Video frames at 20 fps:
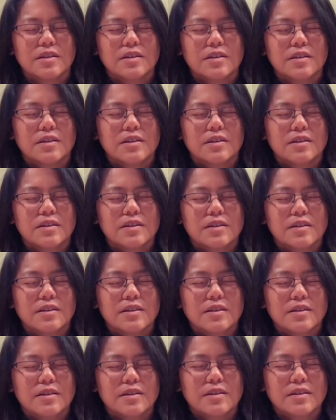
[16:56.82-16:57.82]

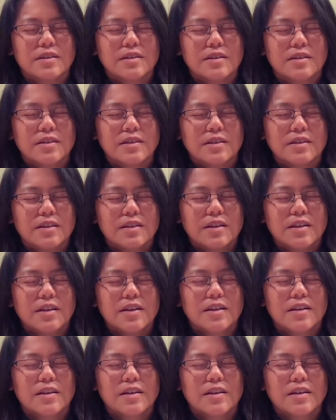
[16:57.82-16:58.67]
(no one is talking)